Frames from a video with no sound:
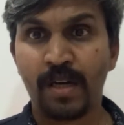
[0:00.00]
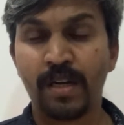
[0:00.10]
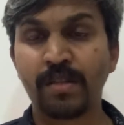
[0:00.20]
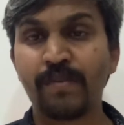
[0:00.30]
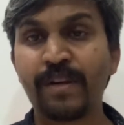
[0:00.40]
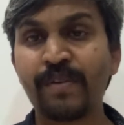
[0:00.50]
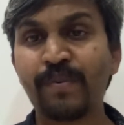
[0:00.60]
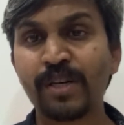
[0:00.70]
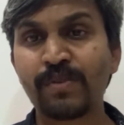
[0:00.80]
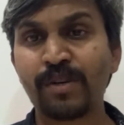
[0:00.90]
Now the very
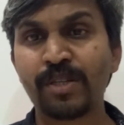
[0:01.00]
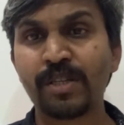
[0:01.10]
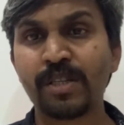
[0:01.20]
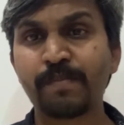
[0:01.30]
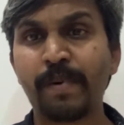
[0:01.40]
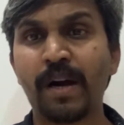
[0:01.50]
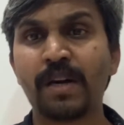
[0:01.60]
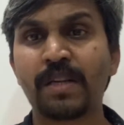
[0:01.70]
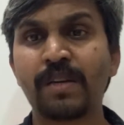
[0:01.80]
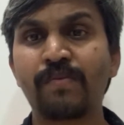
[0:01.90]
first question in this
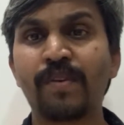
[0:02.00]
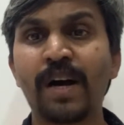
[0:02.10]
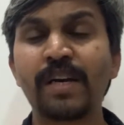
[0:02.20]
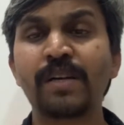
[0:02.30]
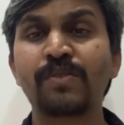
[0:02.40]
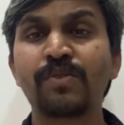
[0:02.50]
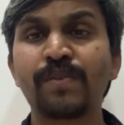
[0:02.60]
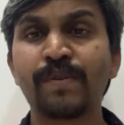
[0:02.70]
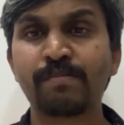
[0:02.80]
part ki why uniform